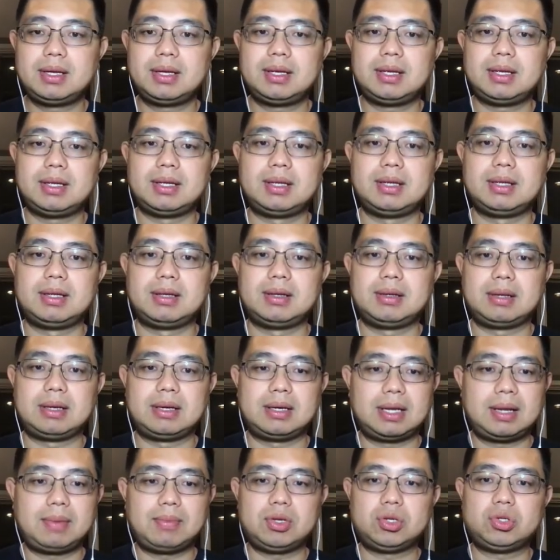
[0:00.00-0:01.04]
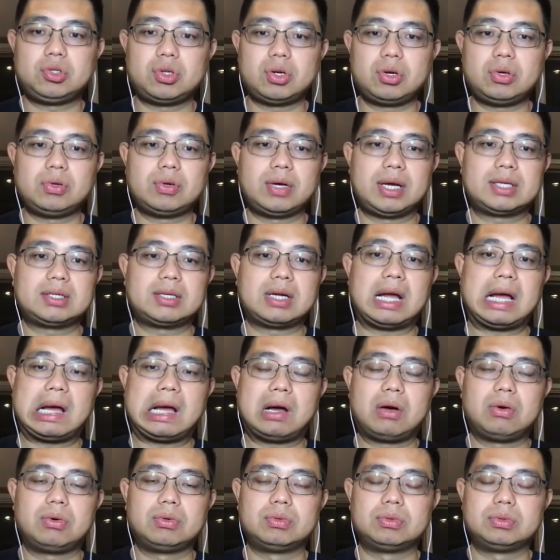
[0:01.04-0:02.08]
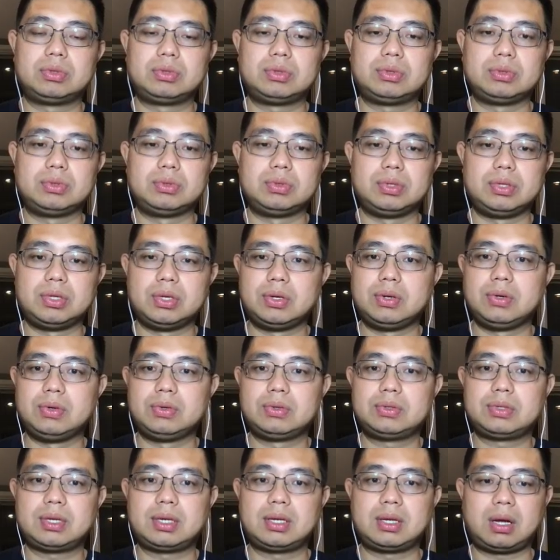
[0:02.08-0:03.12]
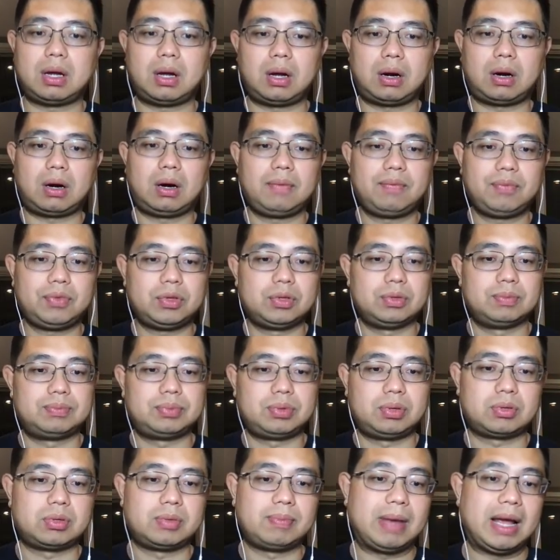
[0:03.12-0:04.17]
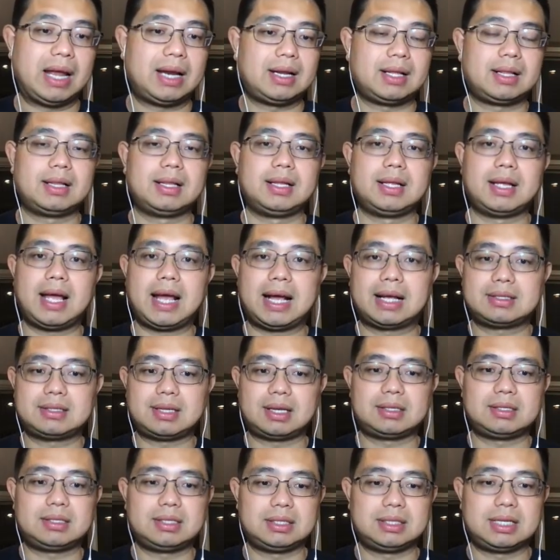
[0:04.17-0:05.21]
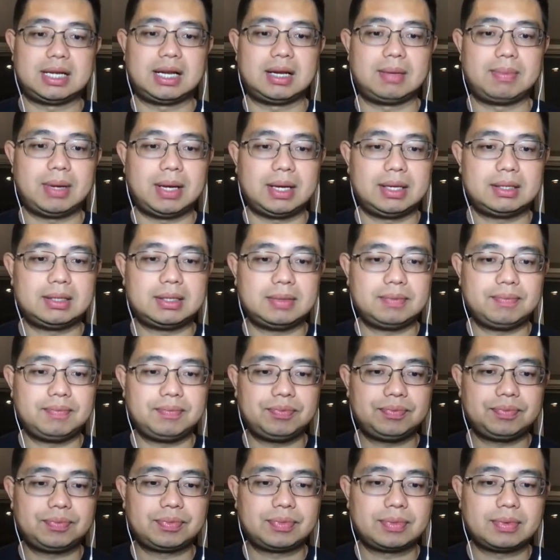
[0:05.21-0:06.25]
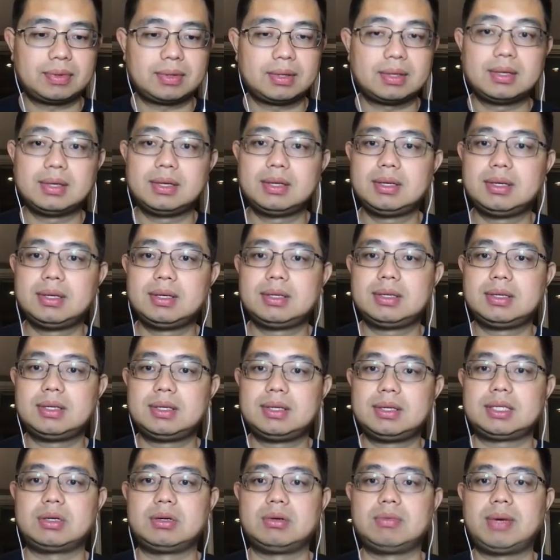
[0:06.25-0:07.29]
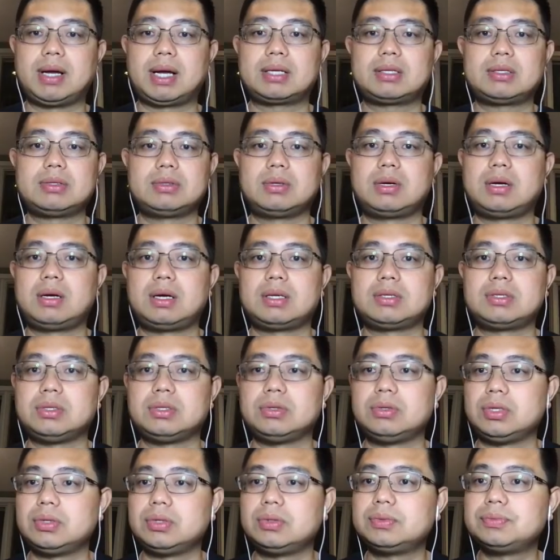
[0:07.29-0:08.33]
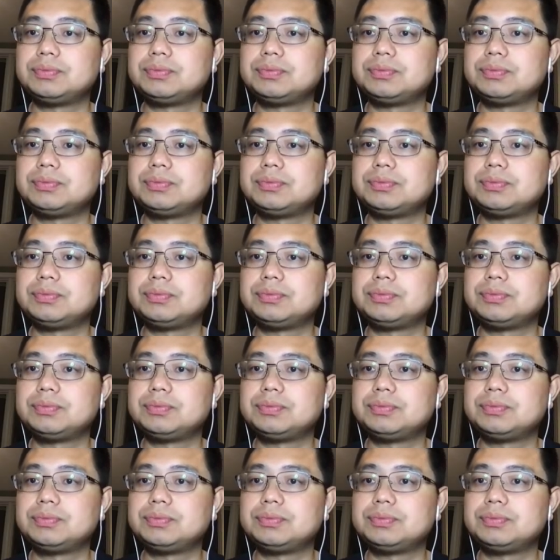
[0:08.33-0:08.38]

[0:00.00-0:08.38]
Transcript: Uh, let me show you actually how to use R to programmatically access the database. Let's go back to RStudio.